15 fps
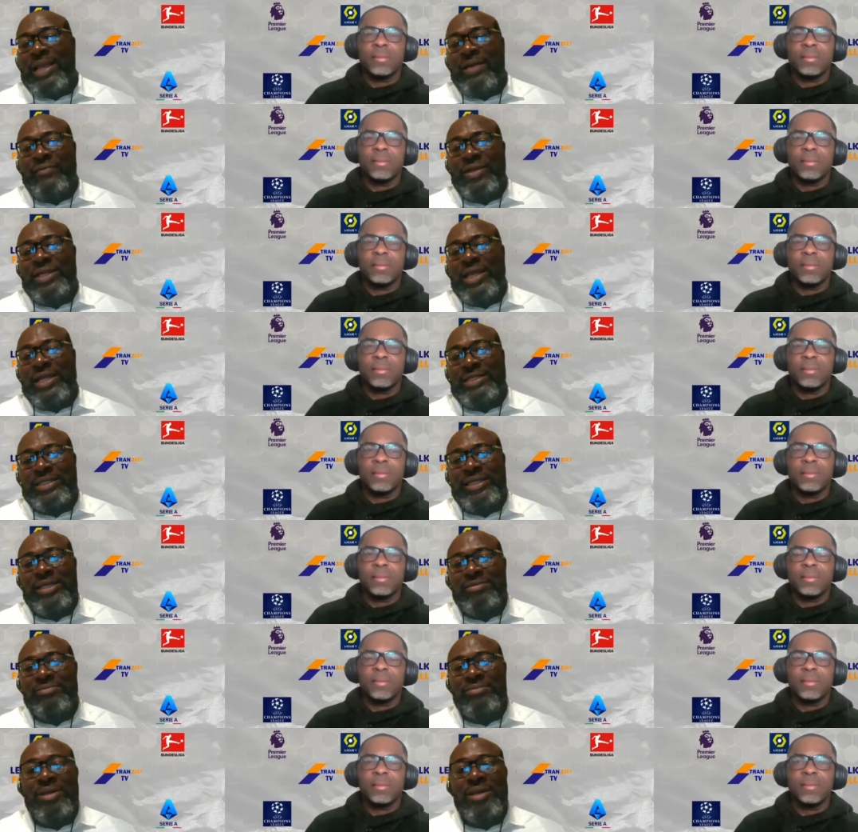Speaker 1: and having their
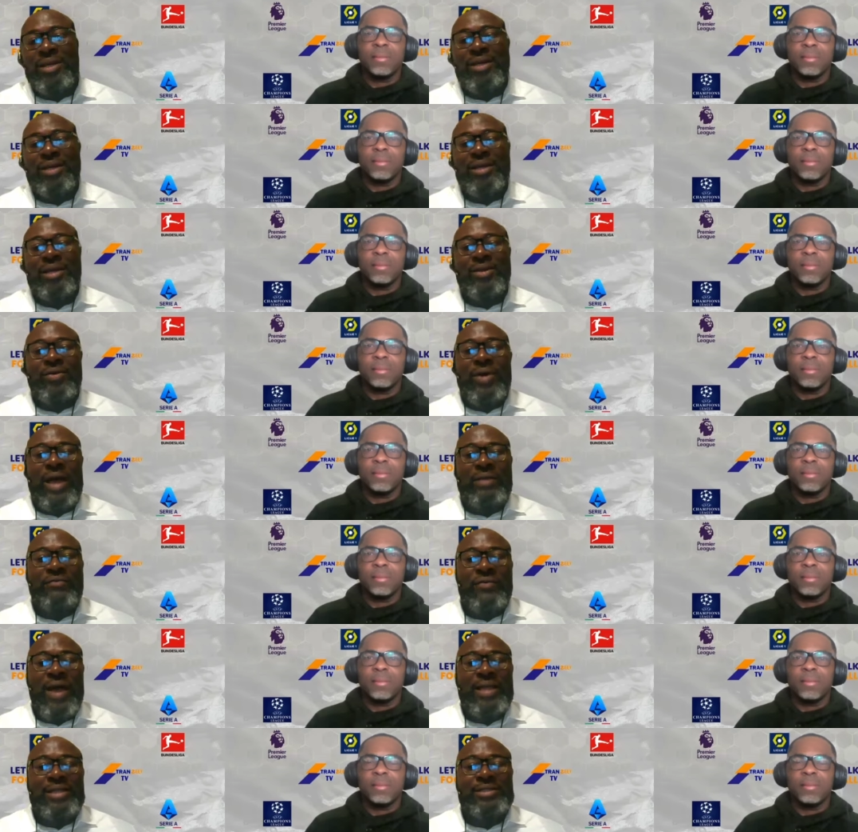team, you know,
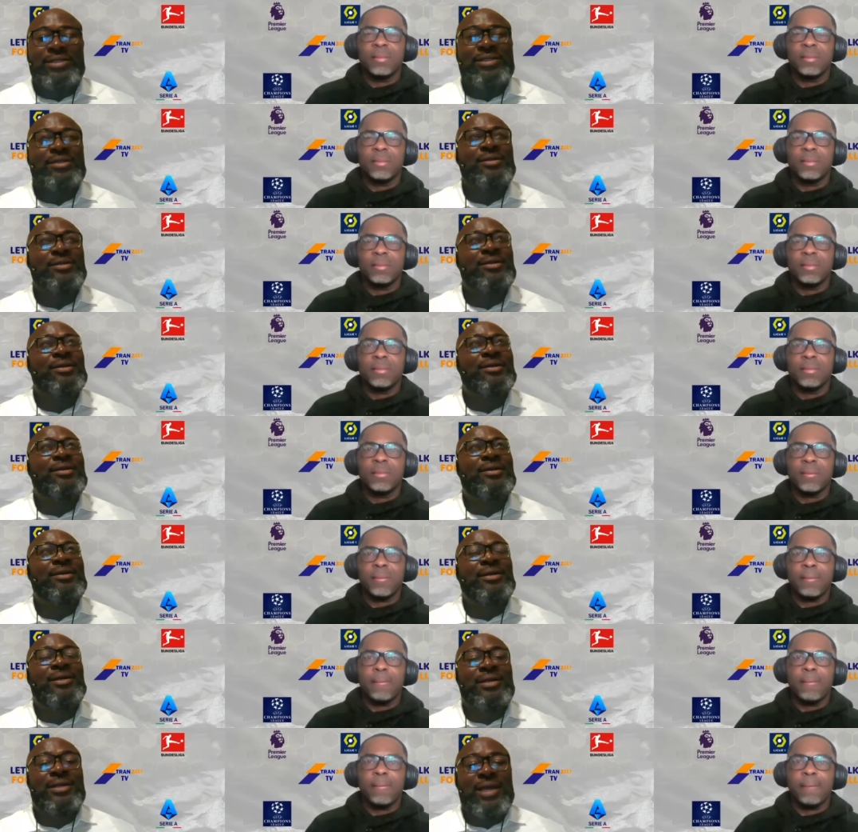advance.
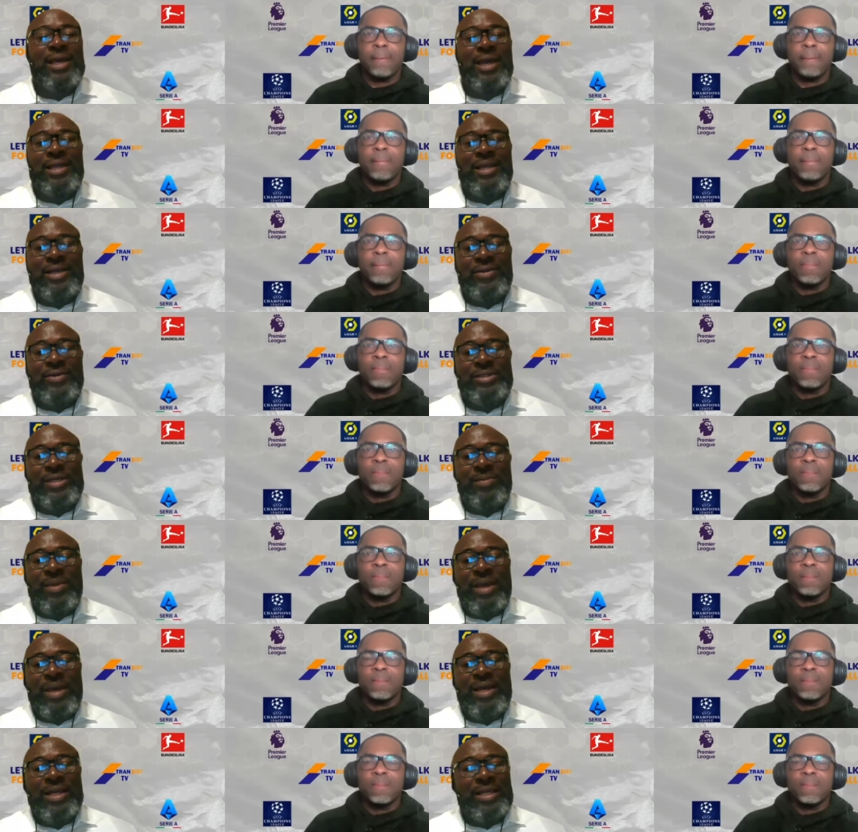Yeah, those are
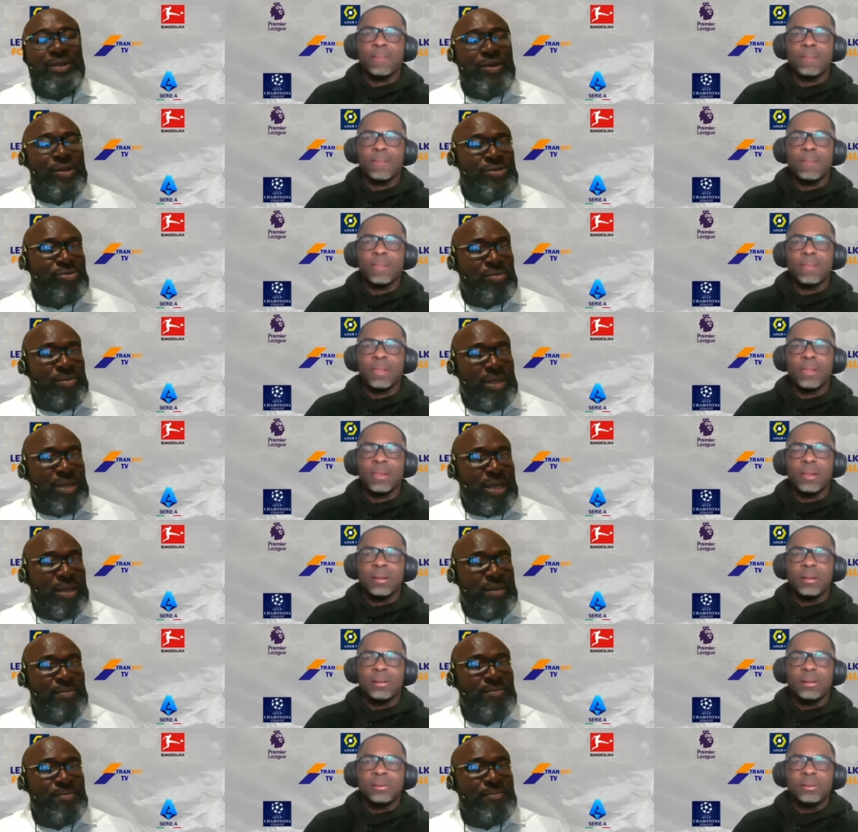my early thoughts from the
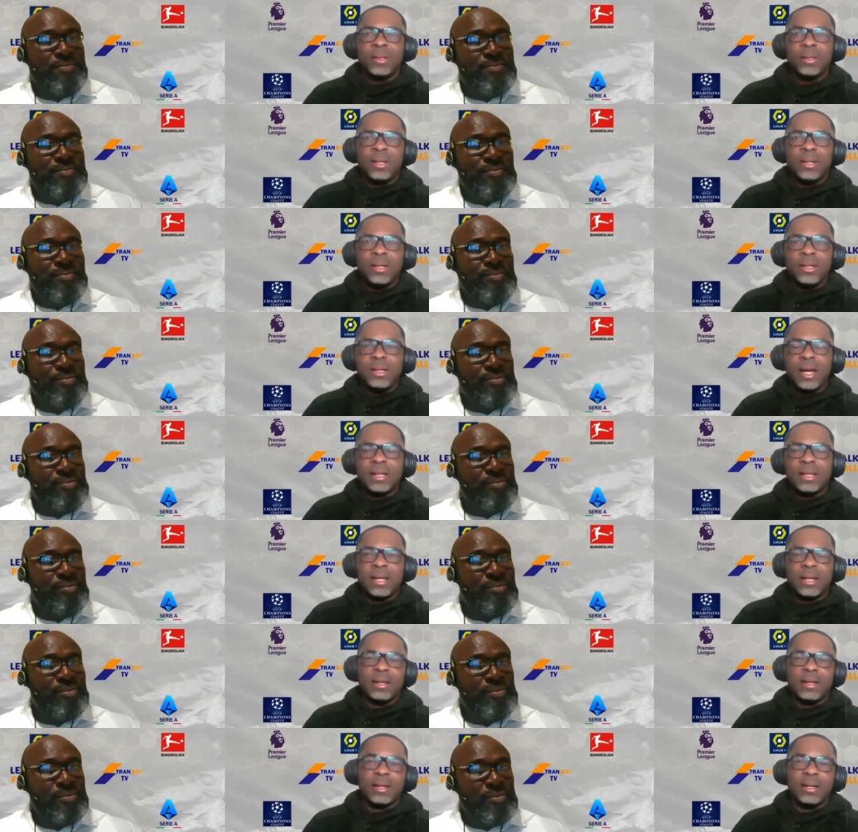game.
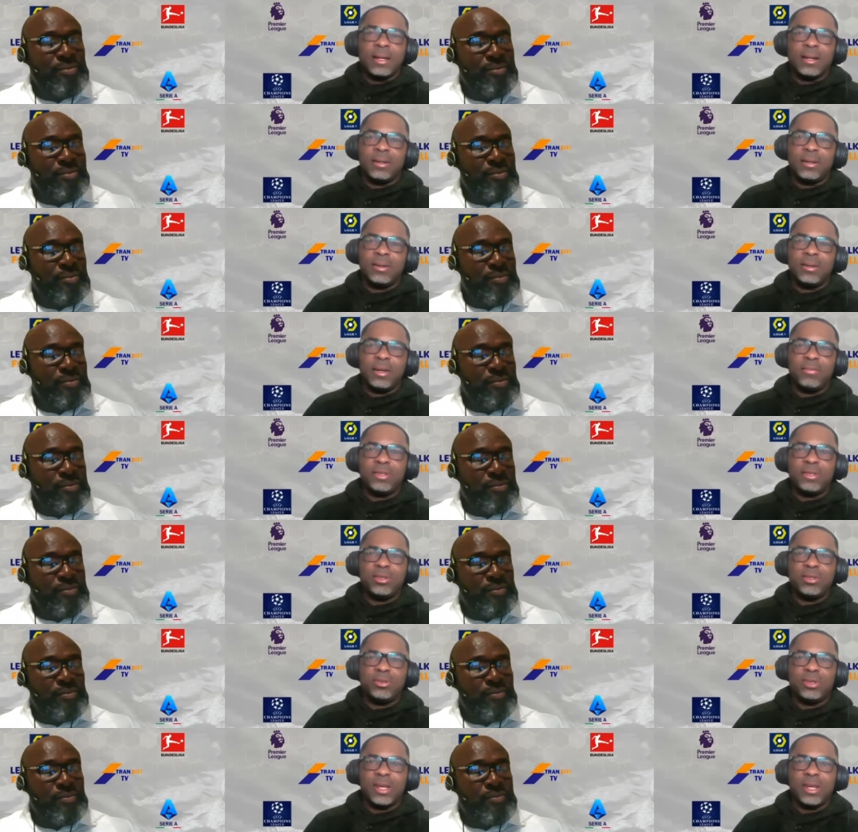
Speaker 2: Yes, I, uh, uh,
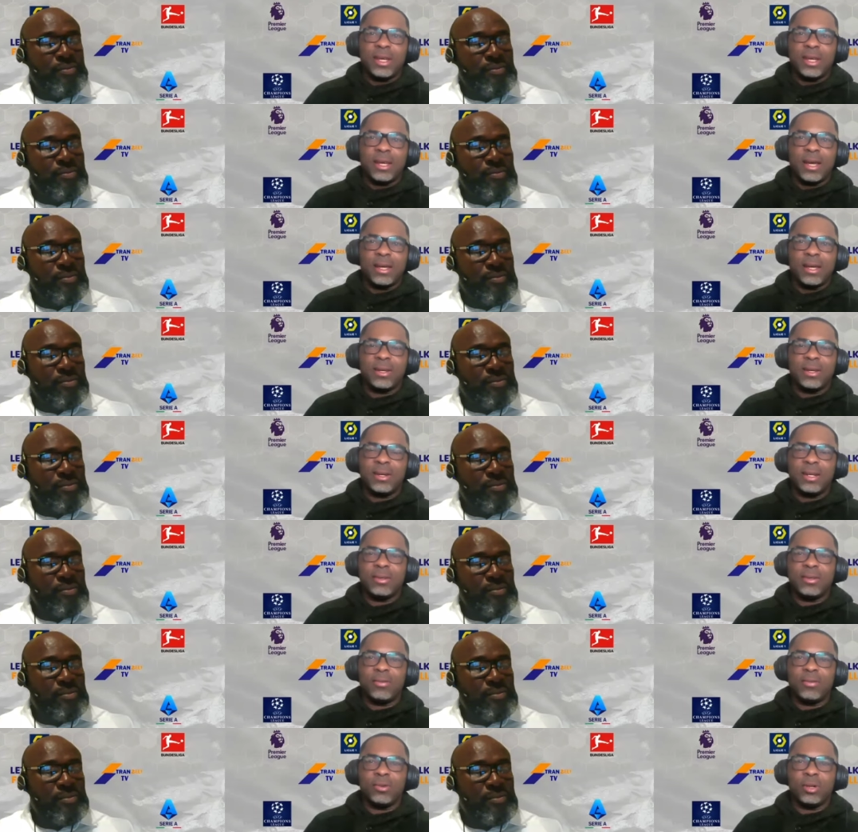everything you say, I
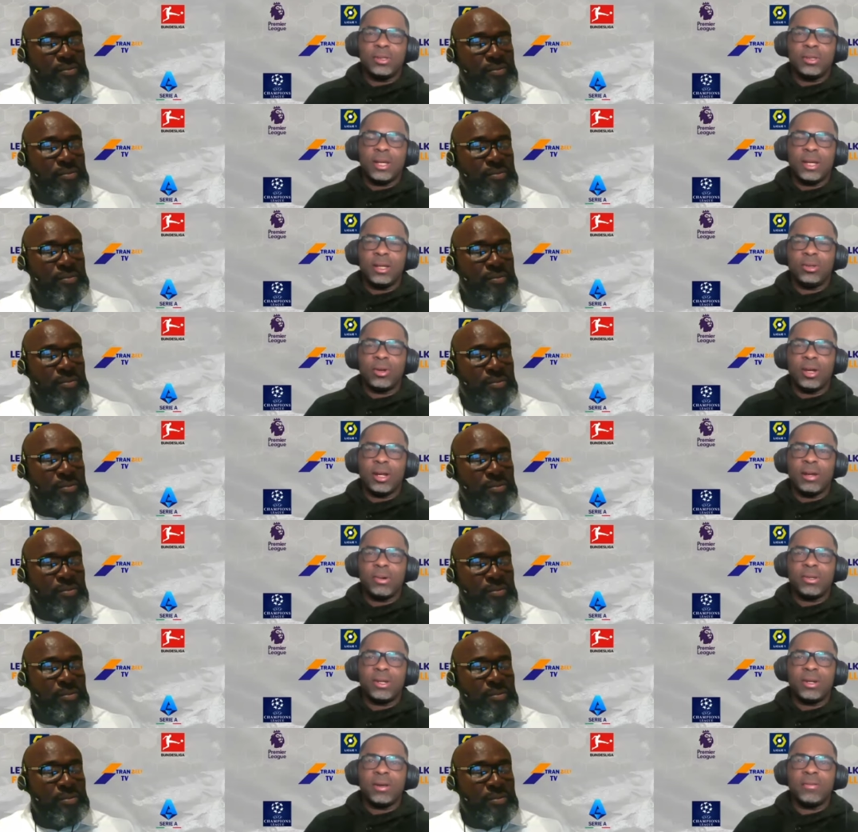agree. Of course, uh, talking
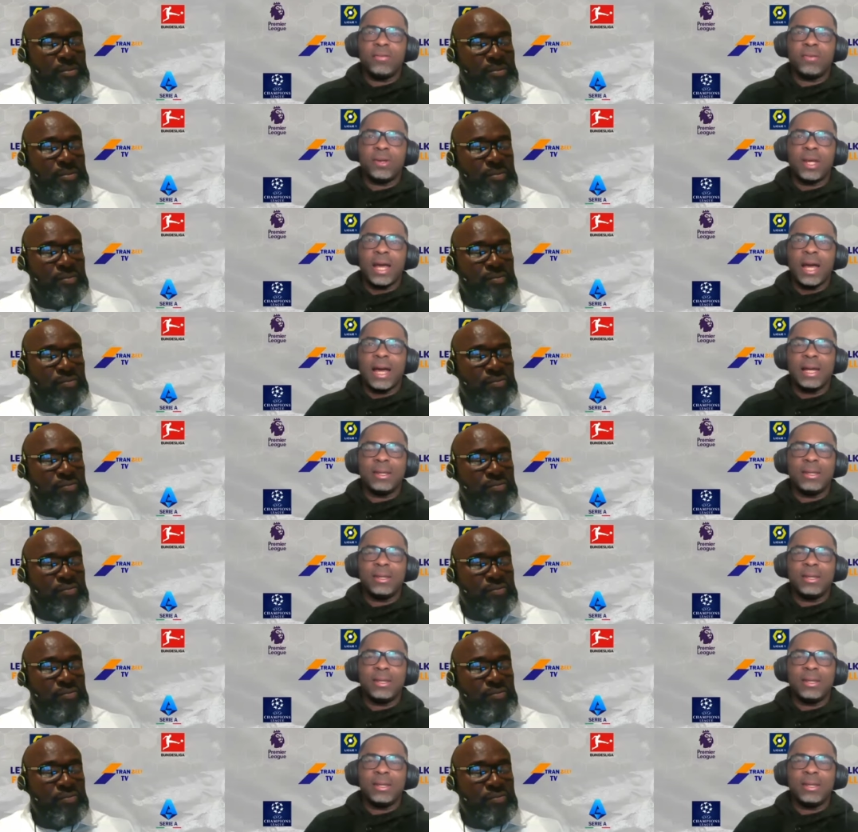about the referee, I